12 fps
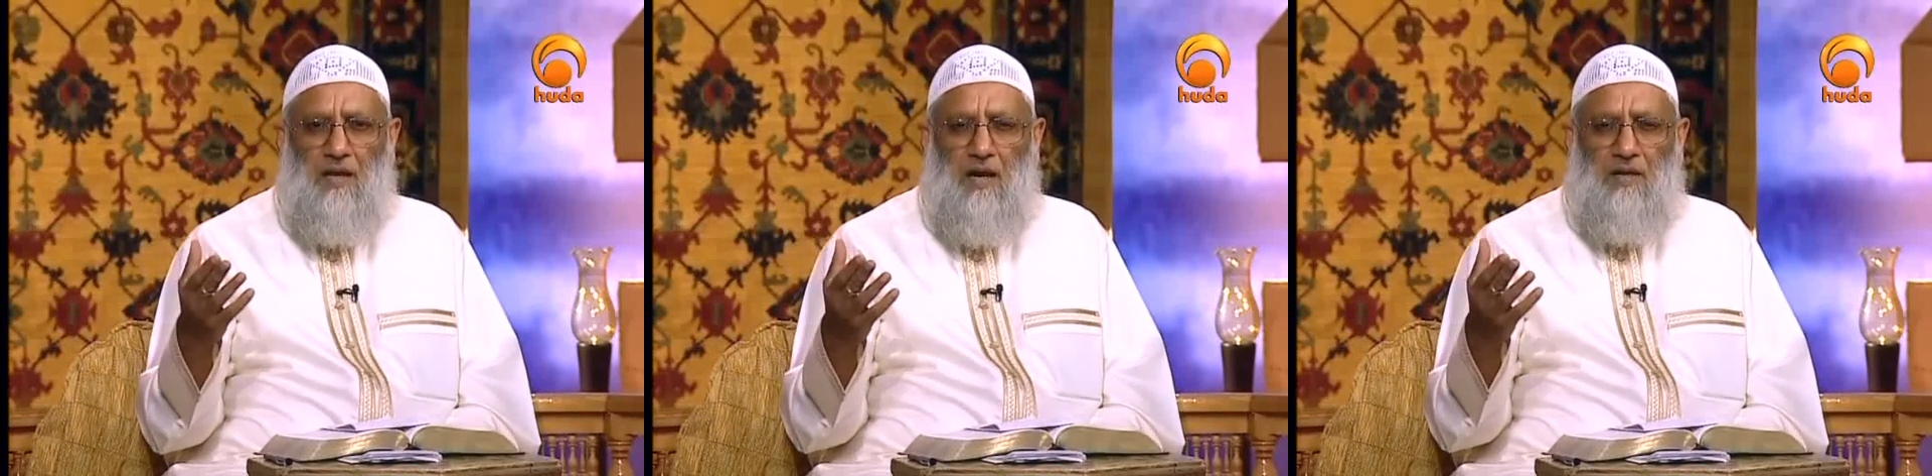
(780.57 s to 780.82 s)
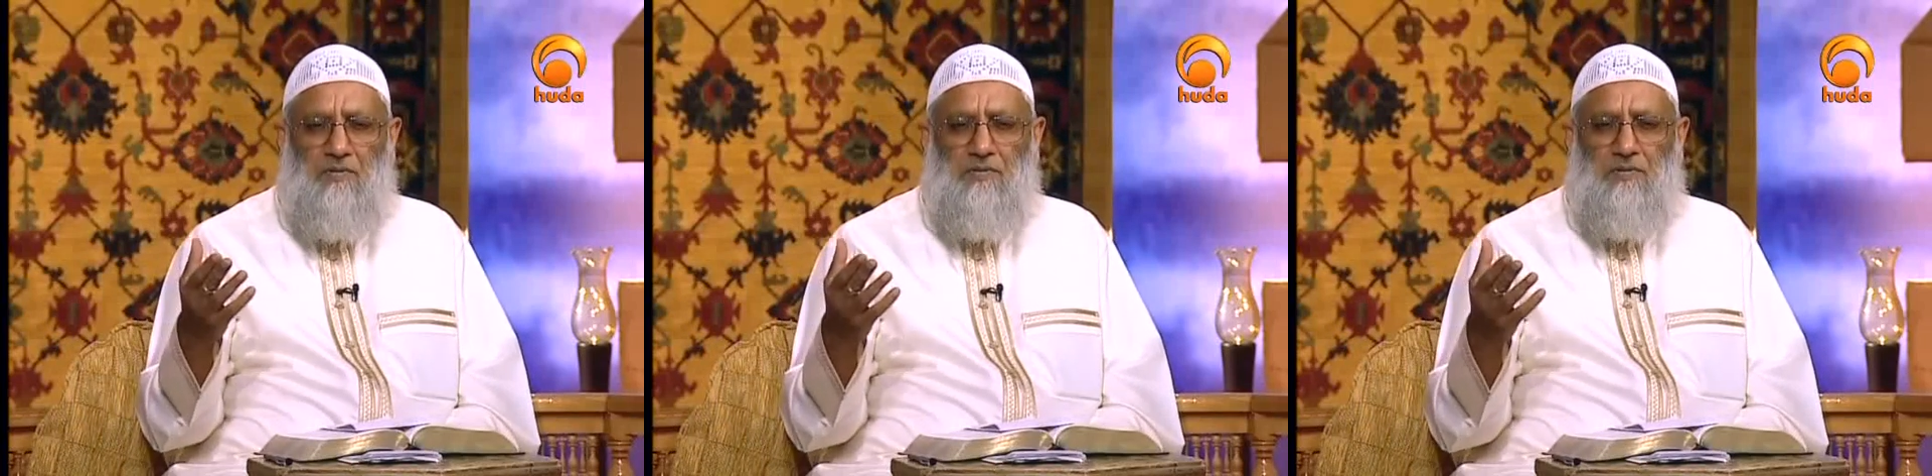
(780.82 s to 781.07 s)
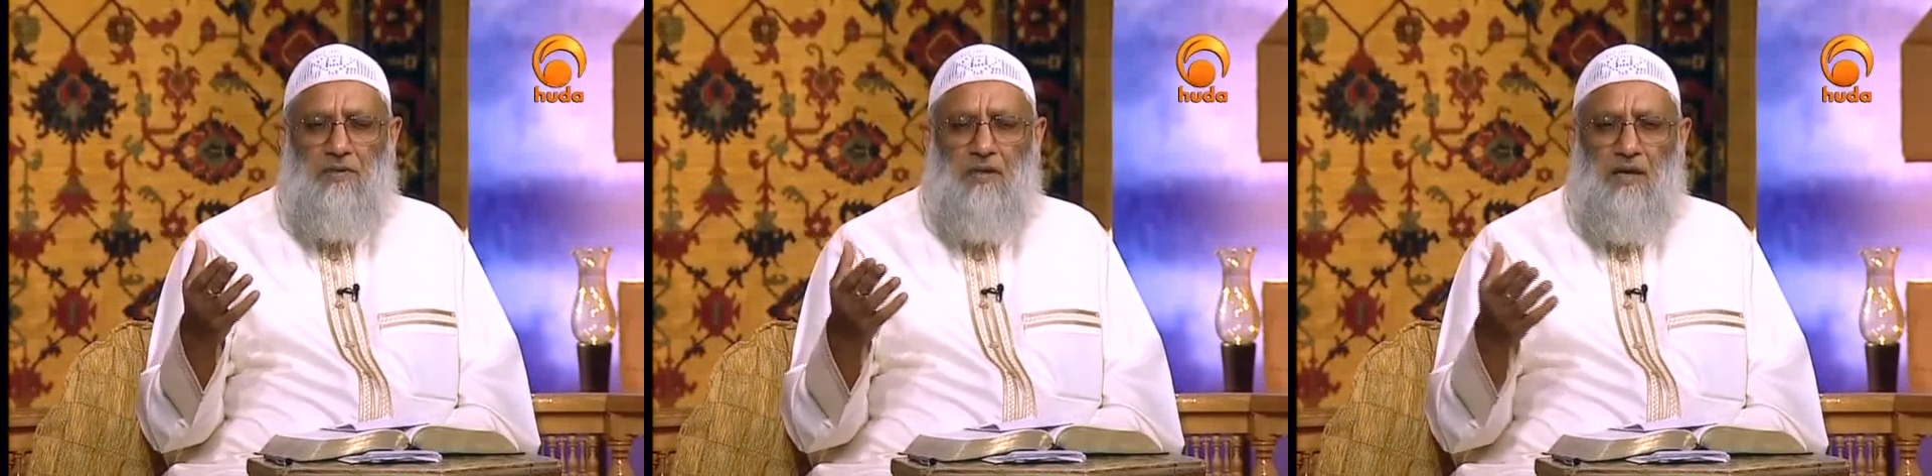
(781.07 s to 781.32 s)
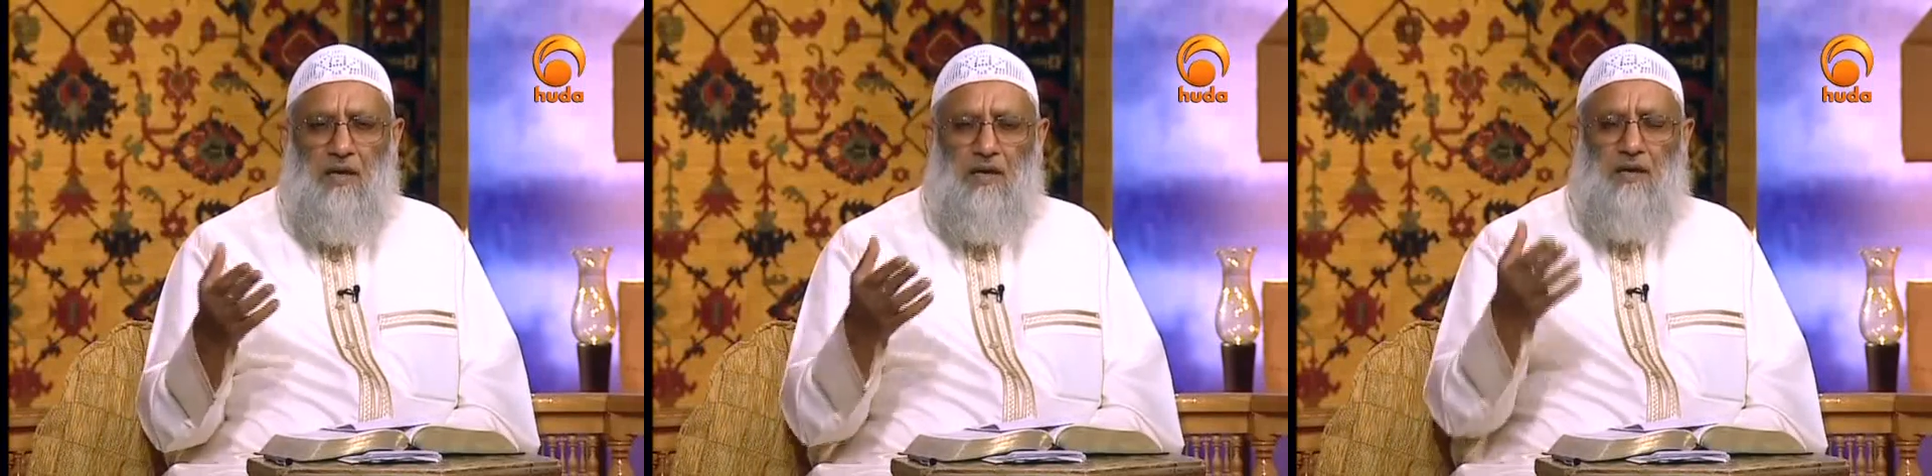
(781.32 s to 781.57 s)
or you say a
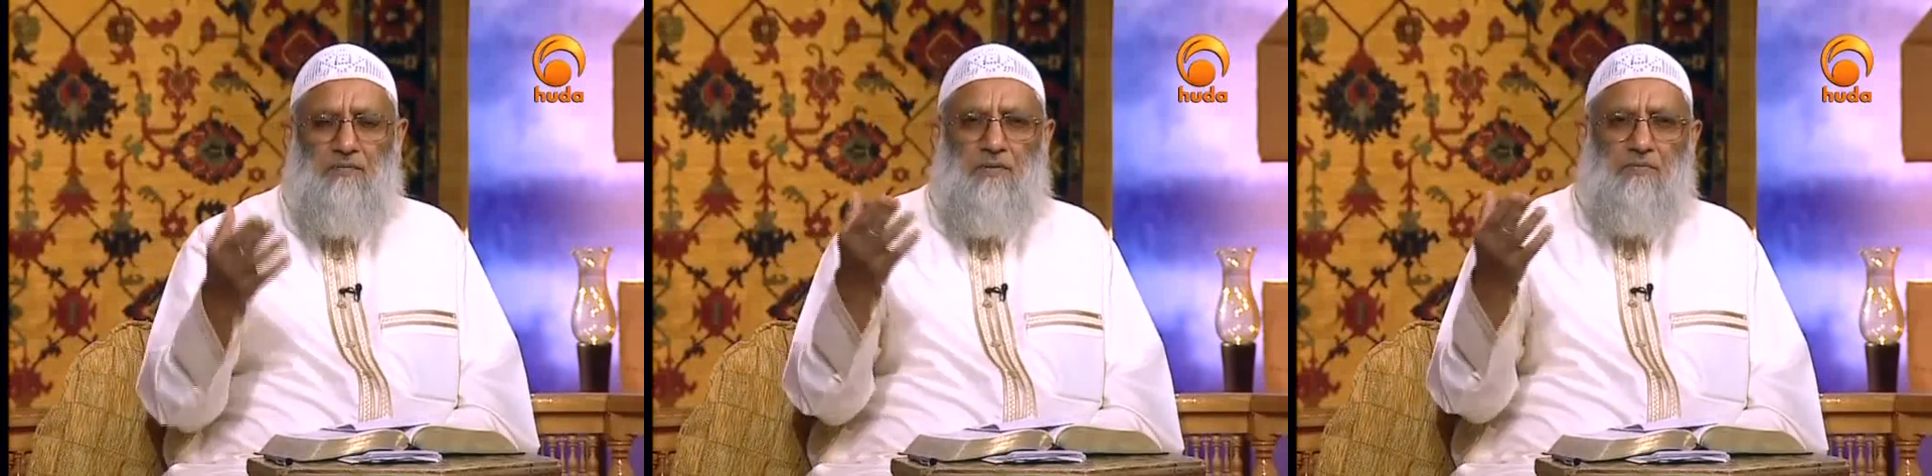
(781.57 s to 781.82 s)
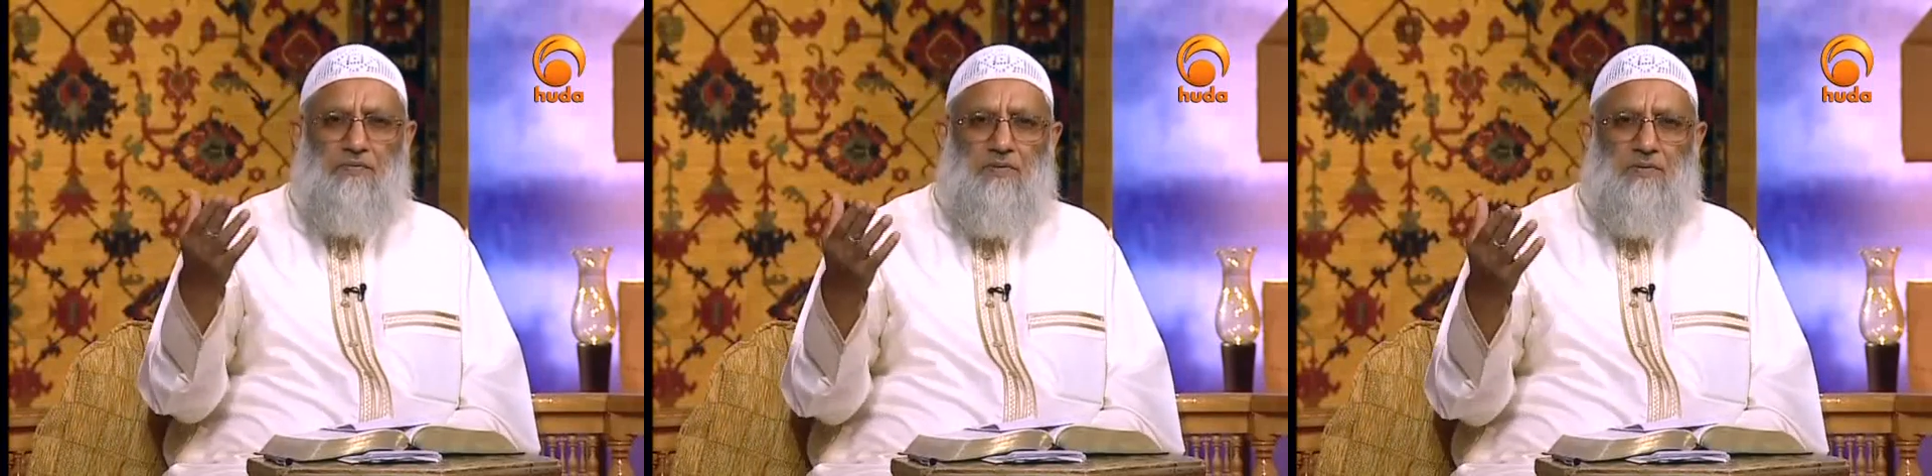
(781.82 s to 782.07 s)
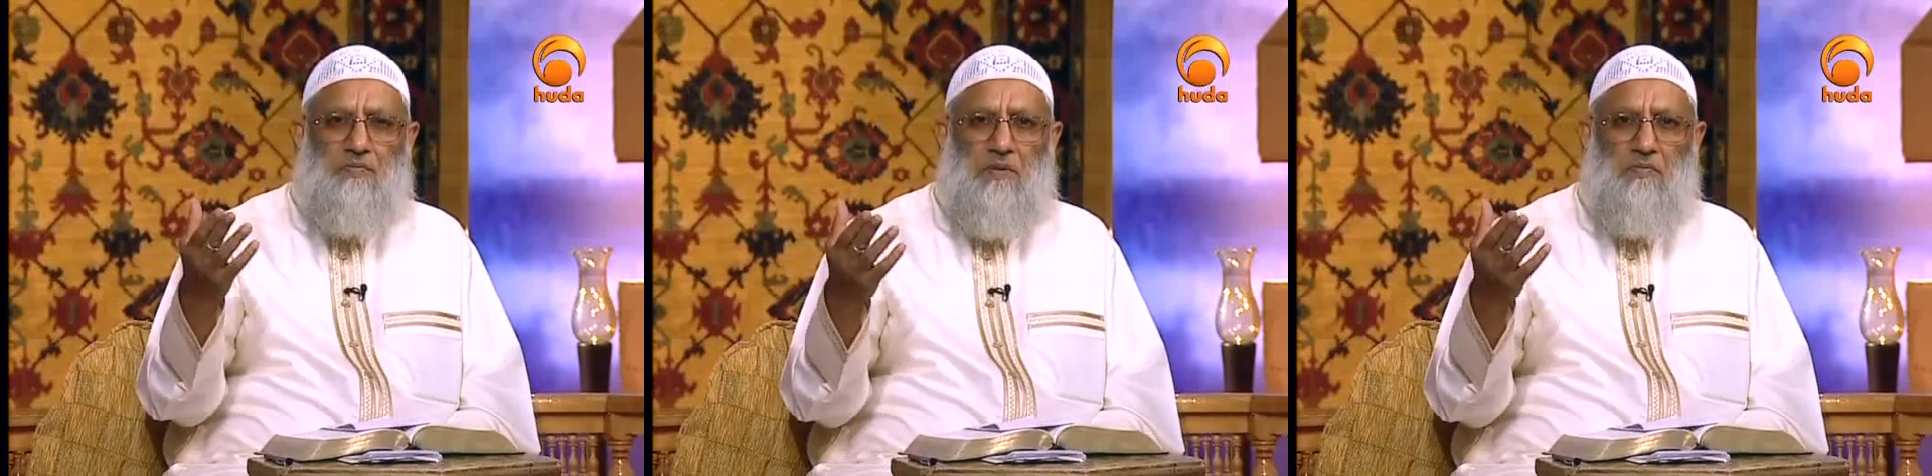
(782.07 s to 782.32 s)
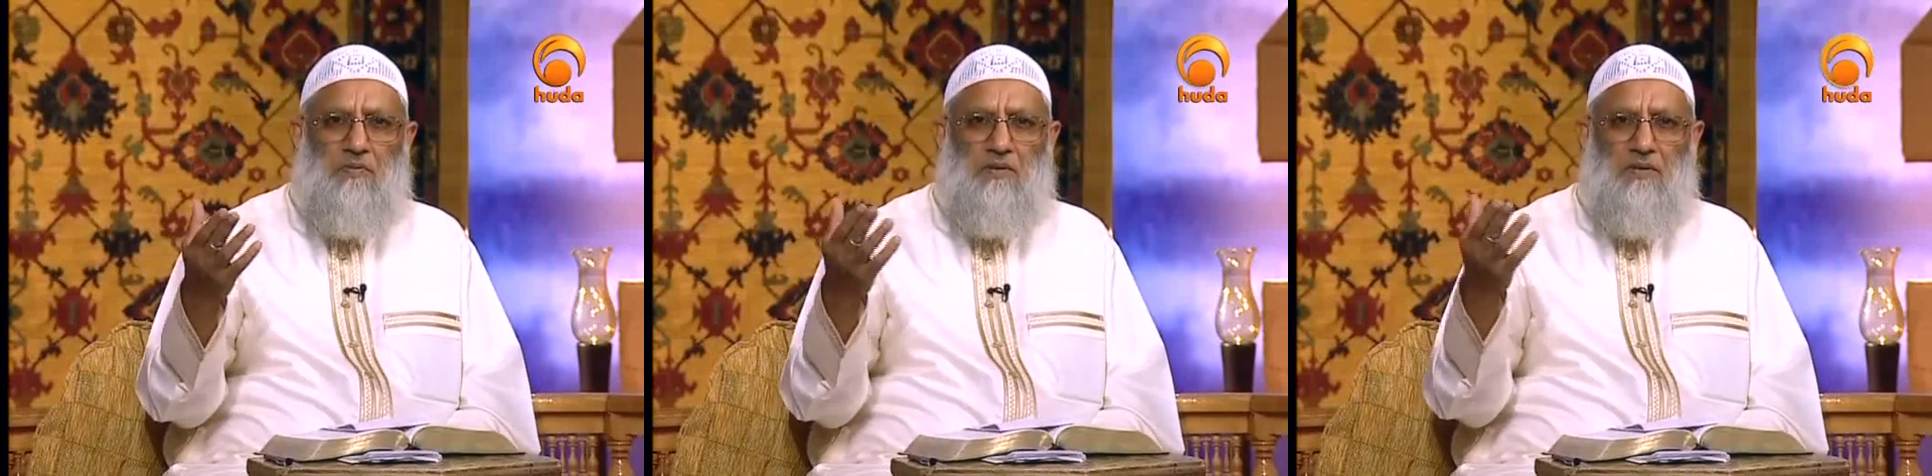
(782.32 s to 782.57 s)
hell of difference,
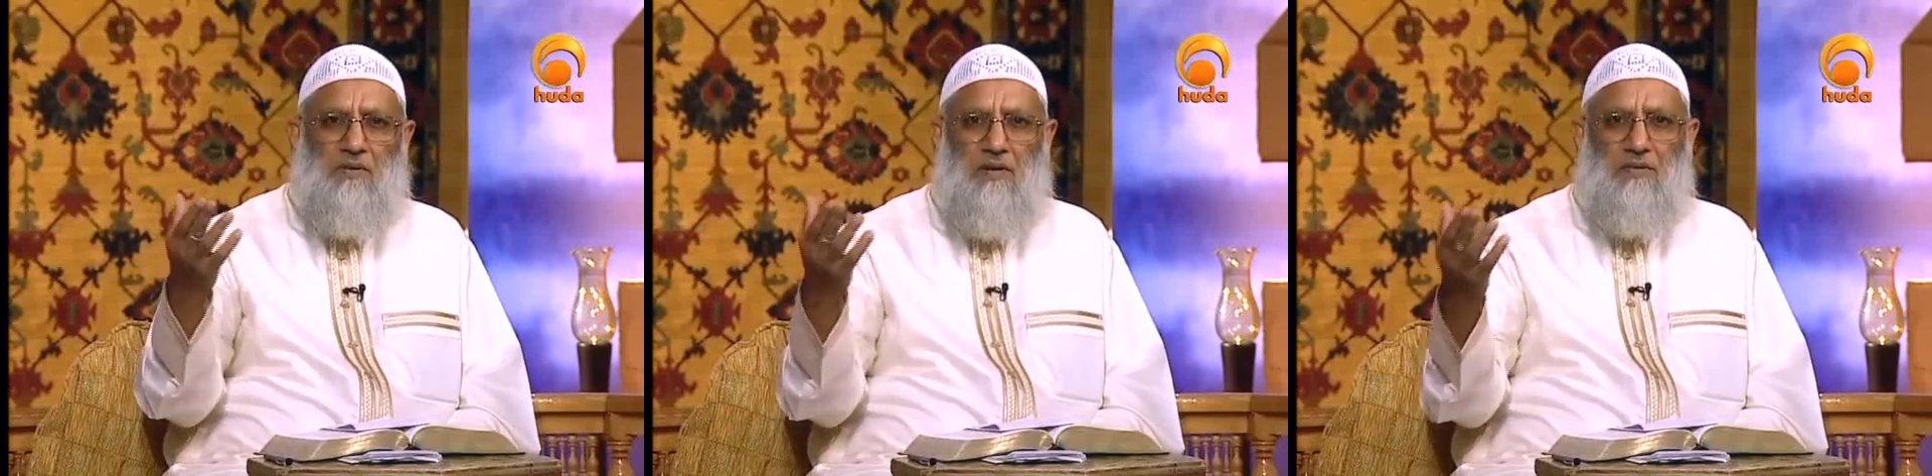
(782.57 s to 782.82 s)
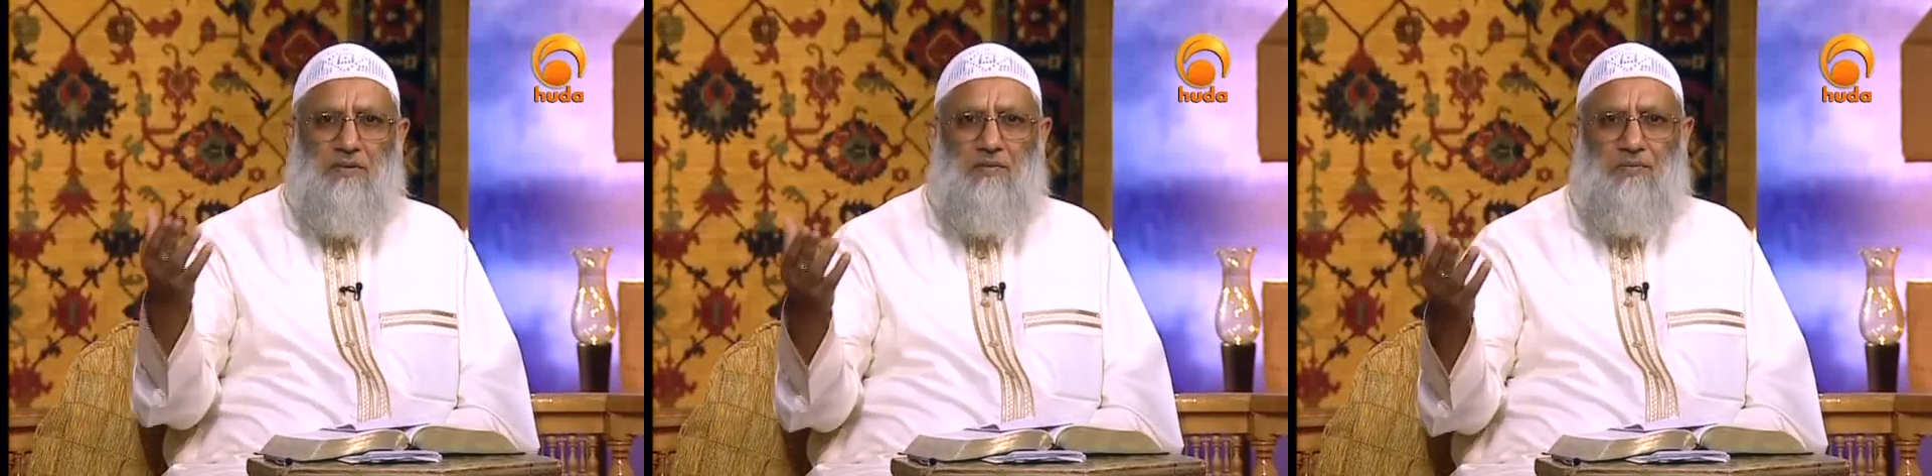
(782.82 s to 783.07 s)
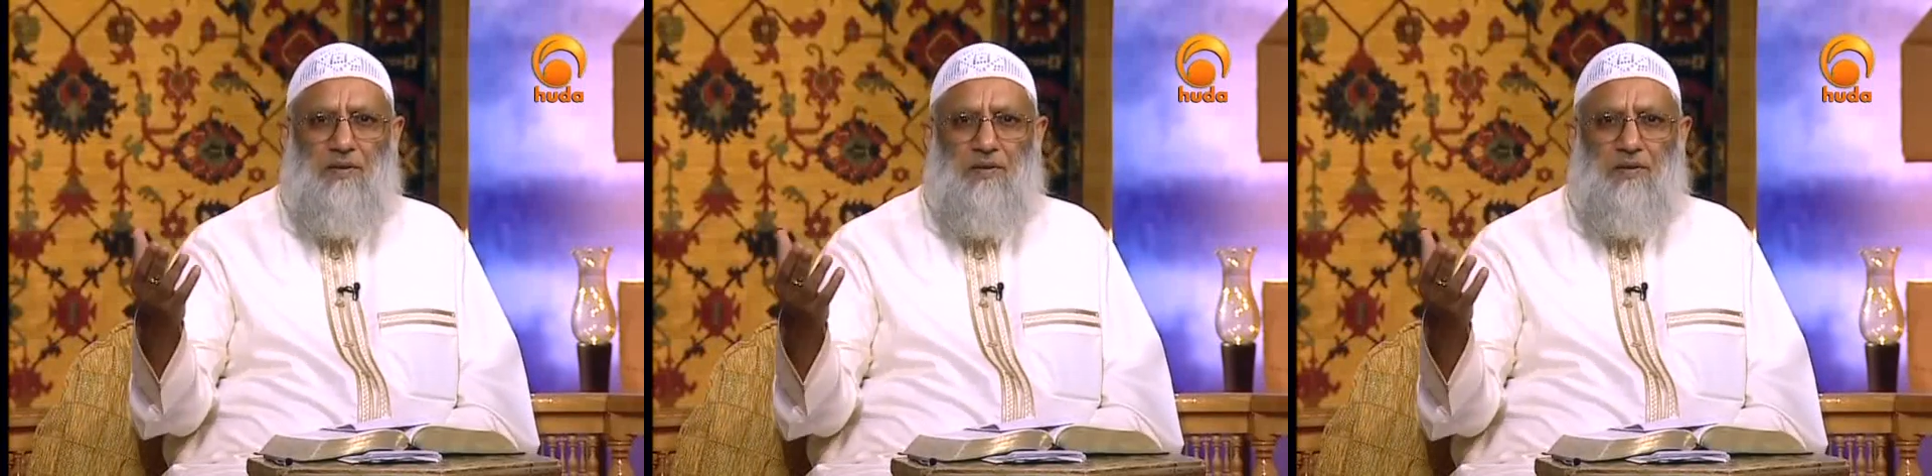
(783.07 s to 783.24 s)
between the knowledge of